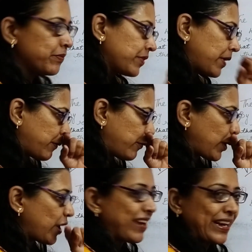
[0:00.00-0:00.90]
When I
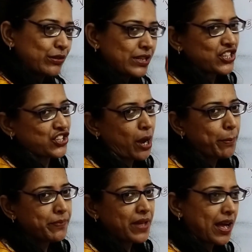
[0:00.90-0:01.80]
went to the shop,
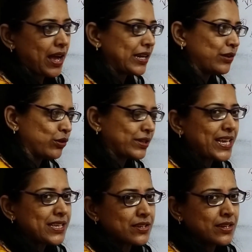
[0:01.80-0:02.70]
I noticed
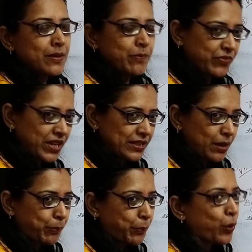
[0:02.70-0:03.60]
that the
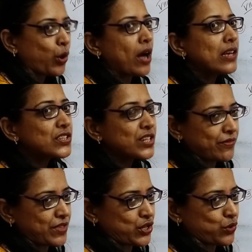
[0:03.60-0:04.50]
cost of the
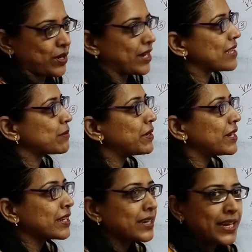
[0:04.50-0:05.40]
sugar has been
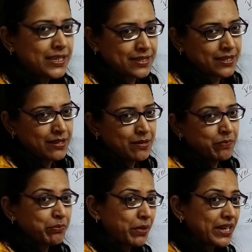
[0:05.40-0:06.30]
increased,
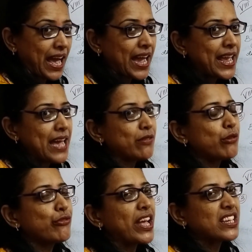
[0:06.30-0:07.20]
but I have a
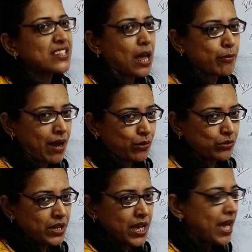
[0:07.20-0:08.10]
fixed amount.
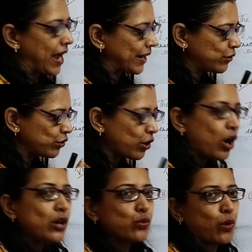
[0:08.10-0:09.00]
I do not
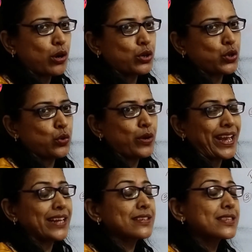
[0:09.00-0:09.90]
want to
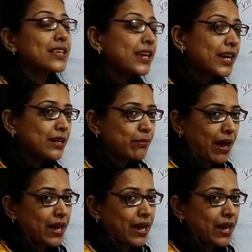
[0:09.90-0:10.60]
exceed my